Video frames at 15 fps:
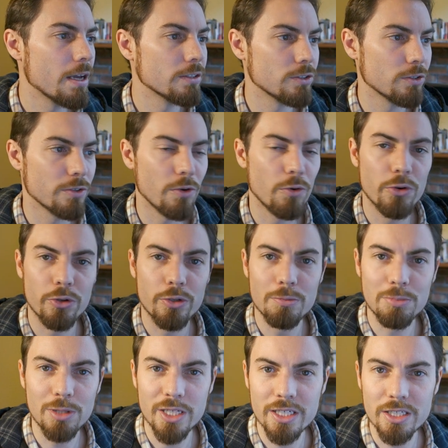and so the
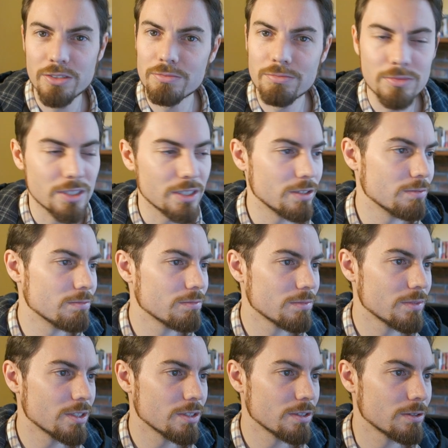autocomplete in
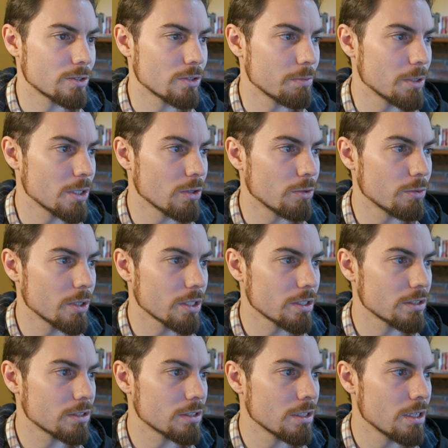the scripting all
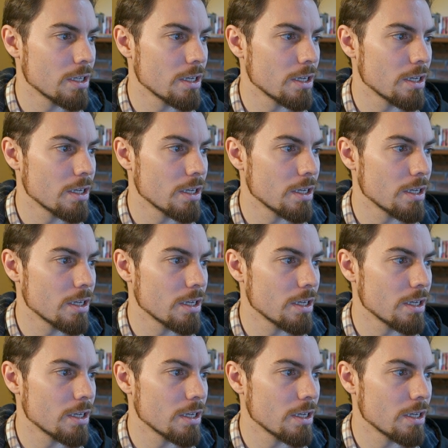works,